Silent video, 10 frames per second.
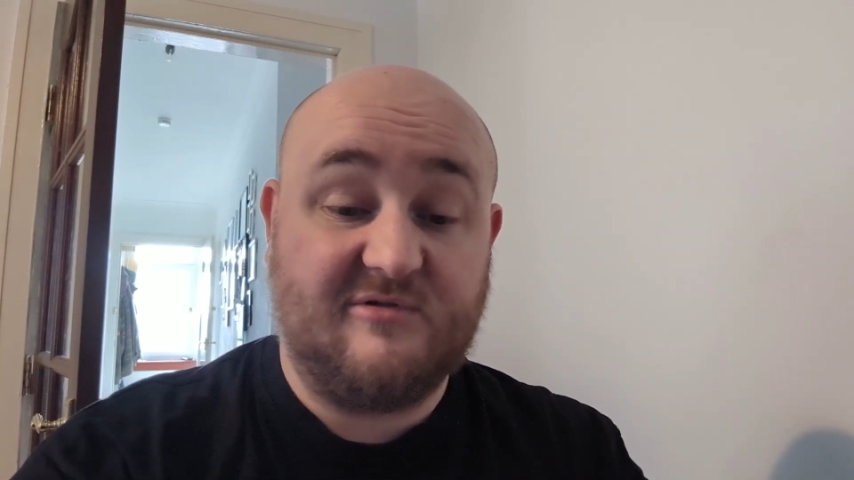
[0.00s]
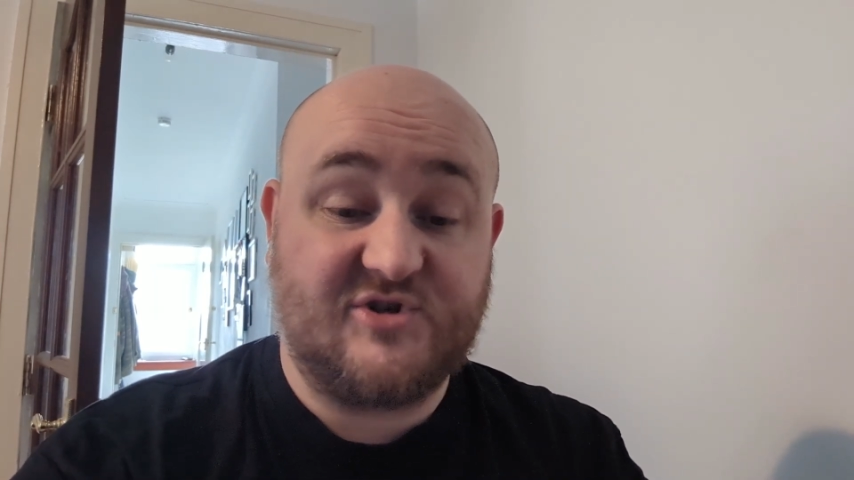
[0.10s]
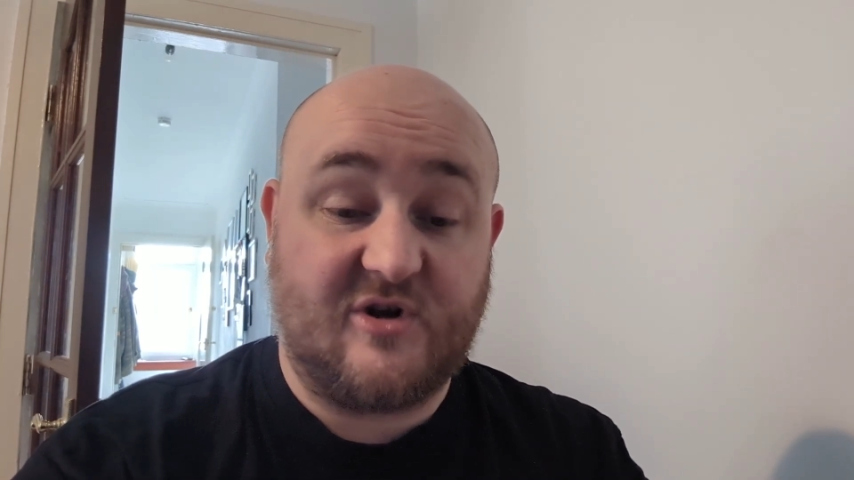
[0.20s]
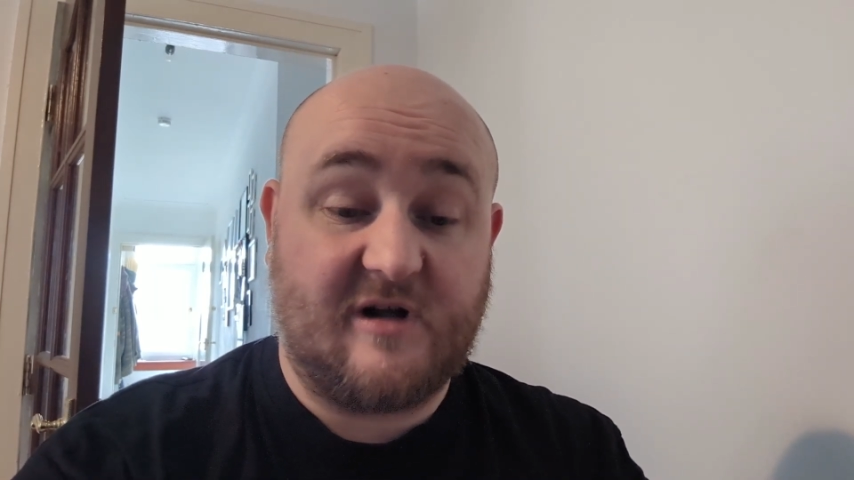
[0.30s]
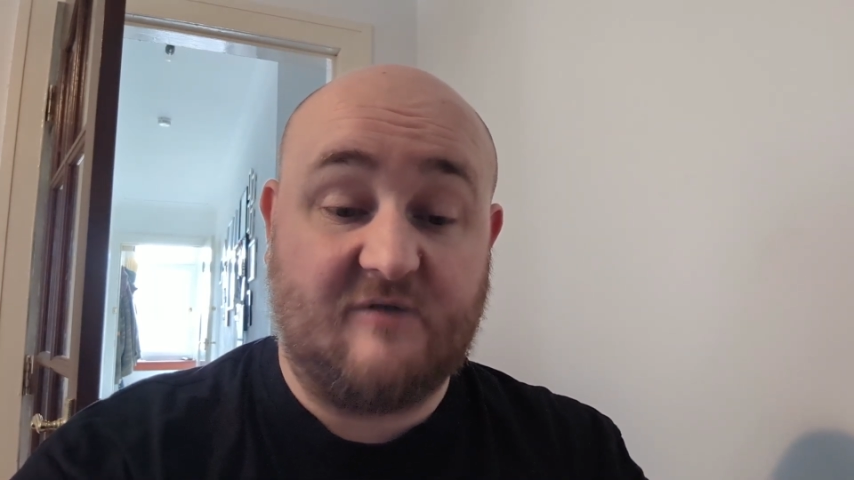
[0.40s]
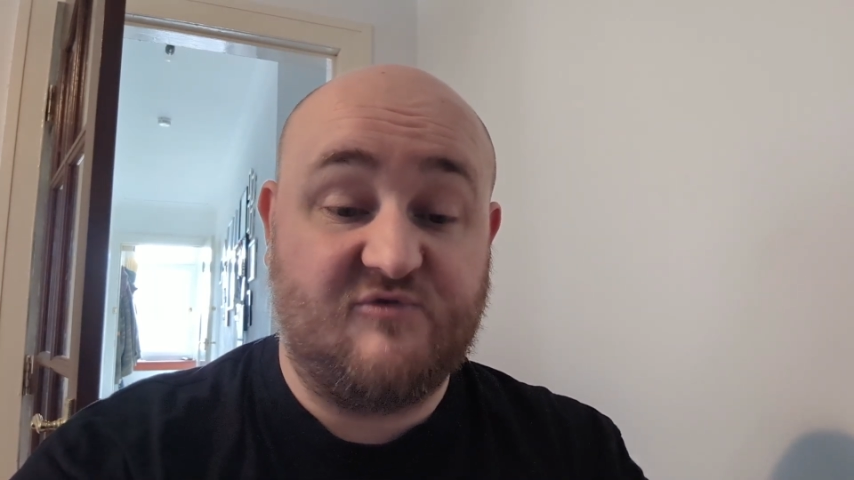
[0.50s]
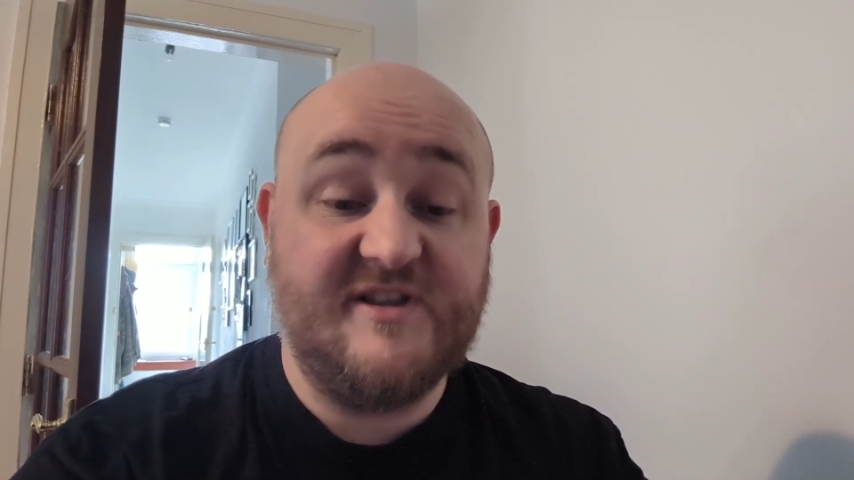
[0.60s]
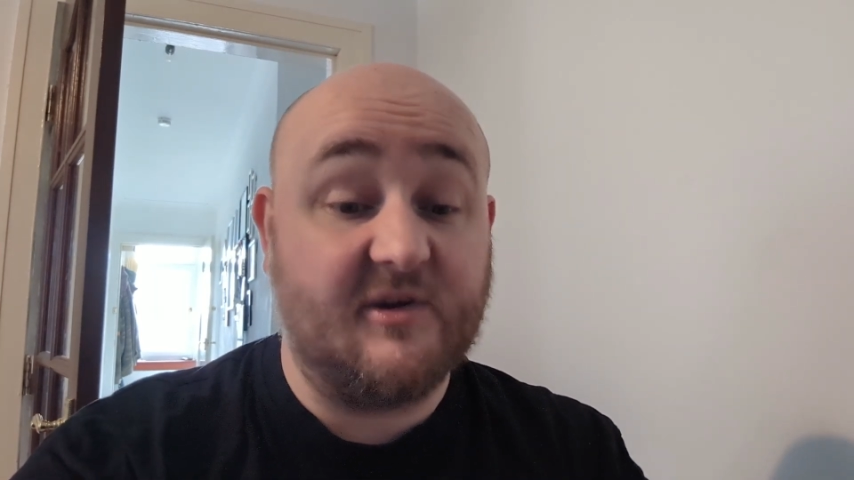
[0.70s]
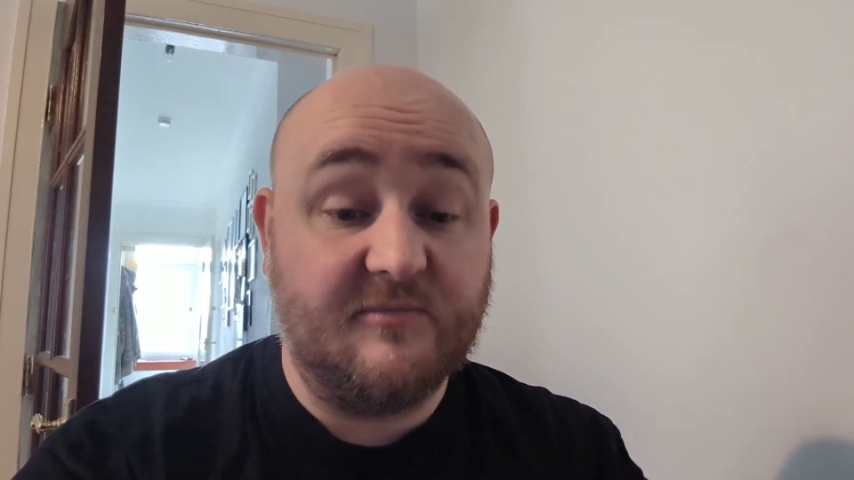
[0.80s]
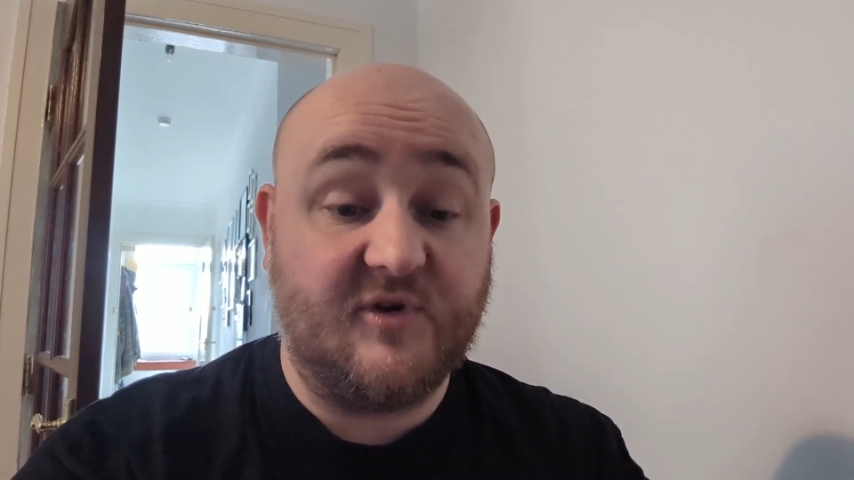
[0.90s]
so I'll read
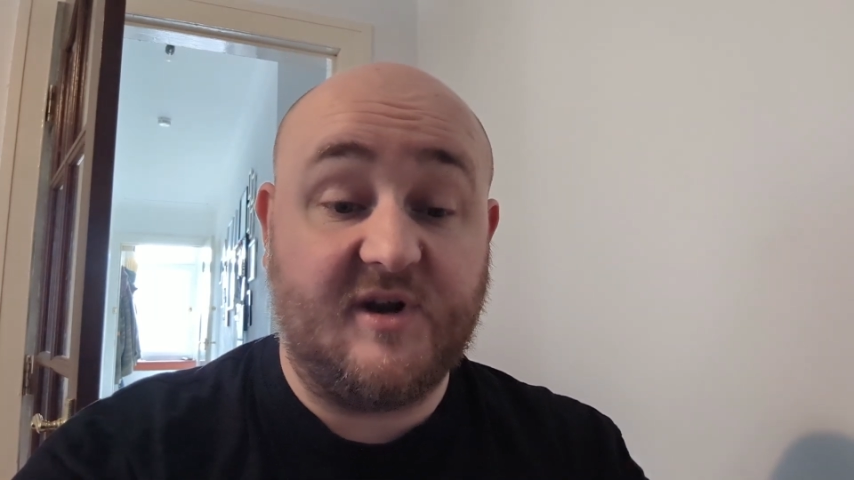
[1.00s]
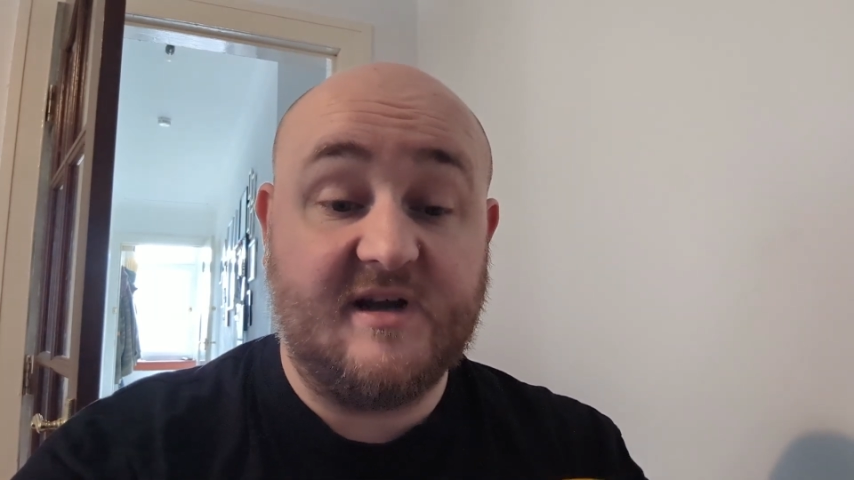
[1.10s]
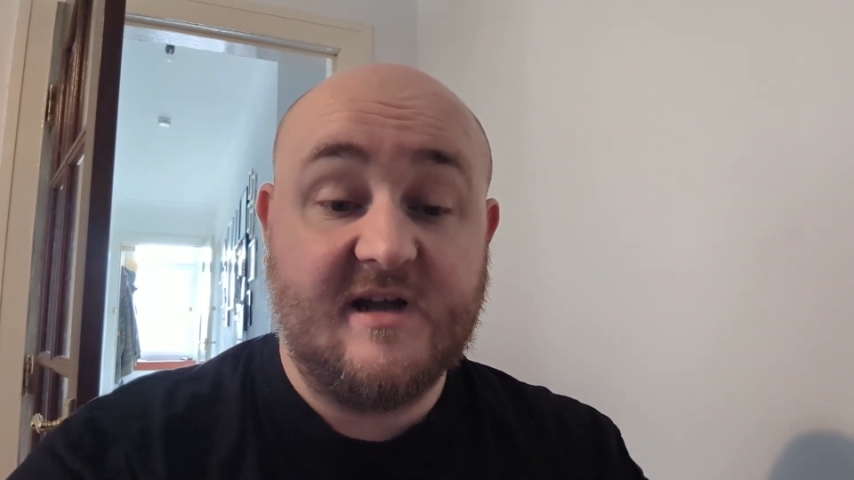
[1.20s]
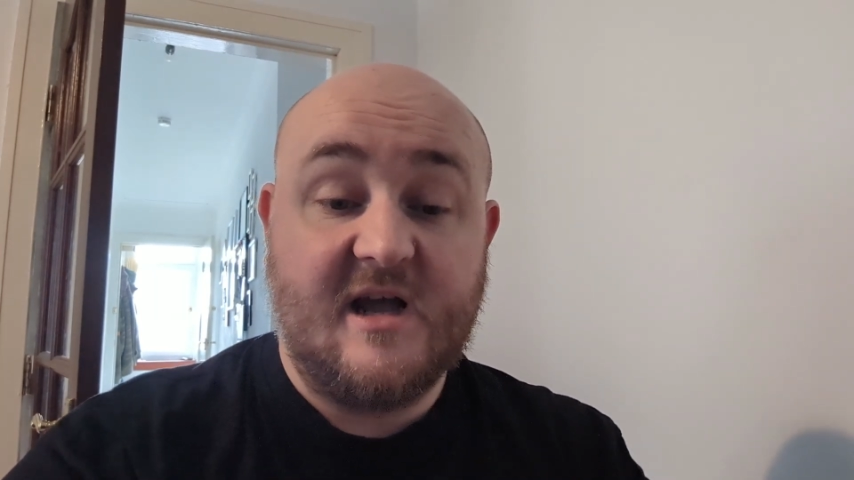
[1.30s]
them to you.